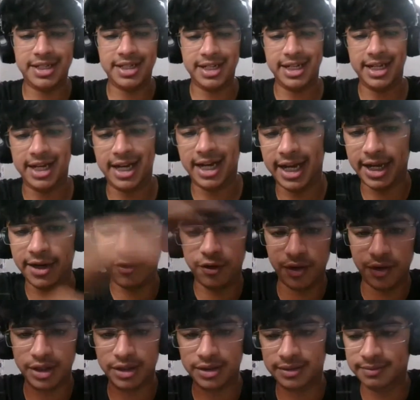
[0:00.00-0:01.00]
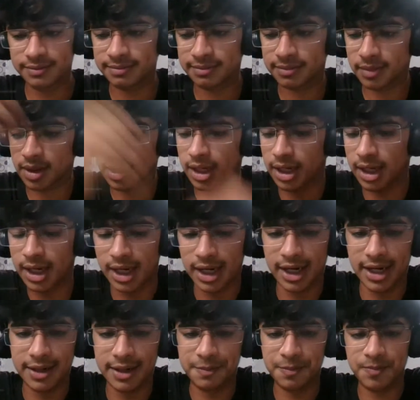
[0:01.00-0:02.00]
So basically, hi everyone.
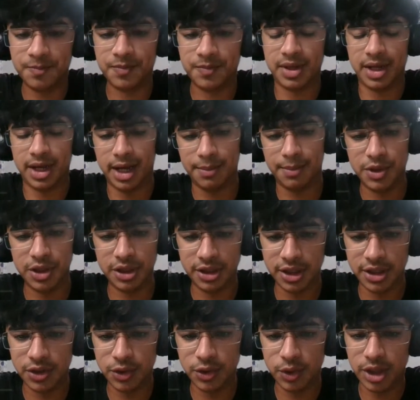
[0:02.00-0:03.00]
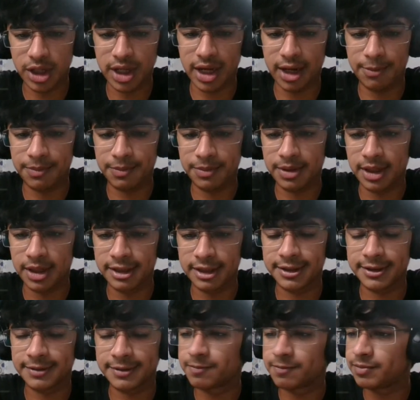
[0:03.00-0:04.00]
I'm Kshitij Suri. I'm
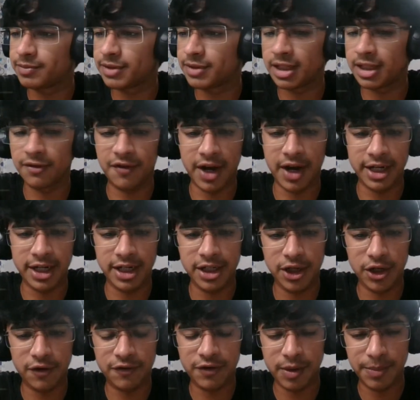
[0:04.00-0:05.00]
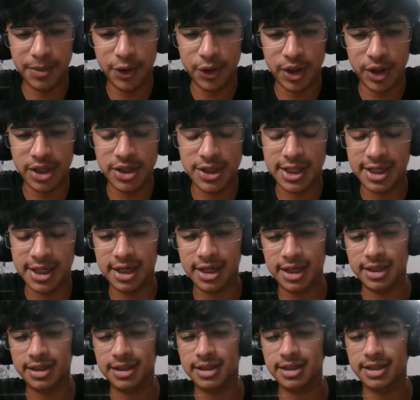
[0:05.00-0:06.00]
in the final year of computer
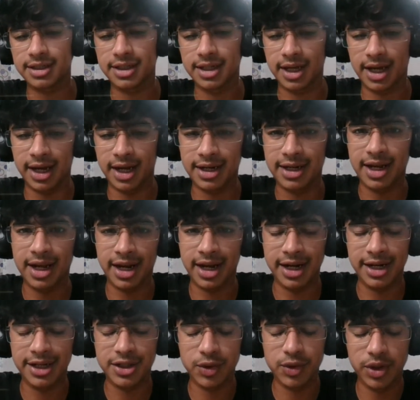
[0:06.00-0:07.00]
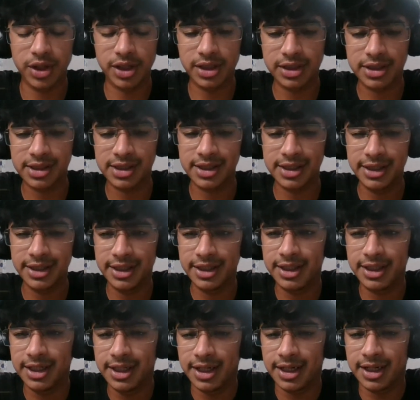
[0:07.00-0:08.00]
engineering and NIT Surat.
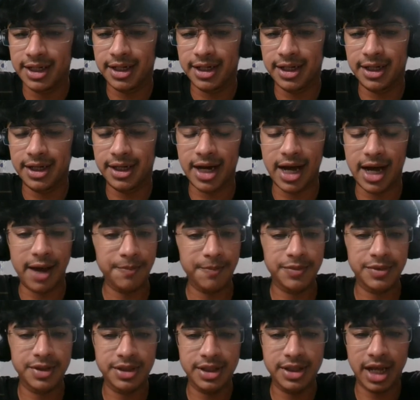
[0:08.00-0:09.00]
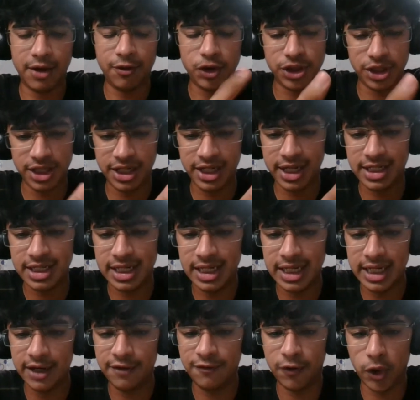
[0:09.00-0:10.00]
I was the DSC
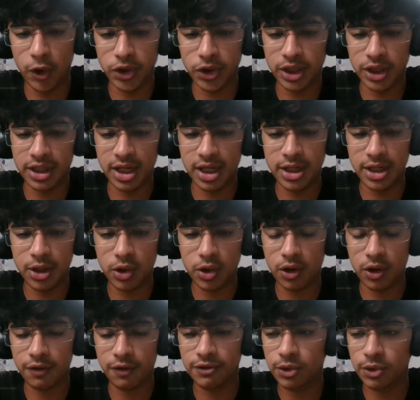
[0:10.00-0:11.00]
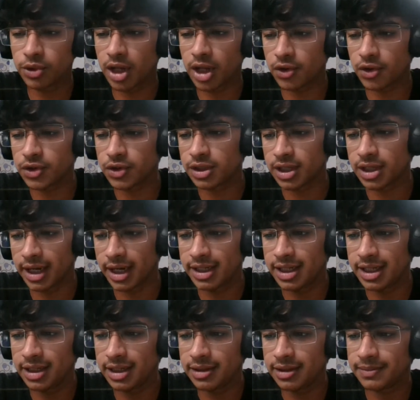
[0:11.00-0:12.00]
lead for the tenure of
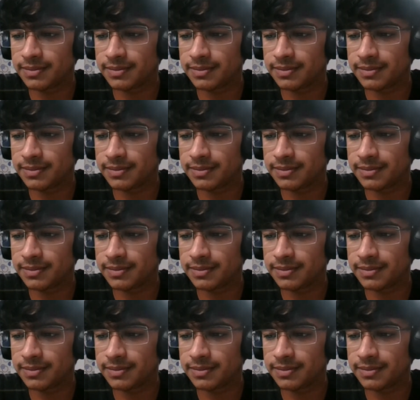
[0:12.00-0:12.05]
2019.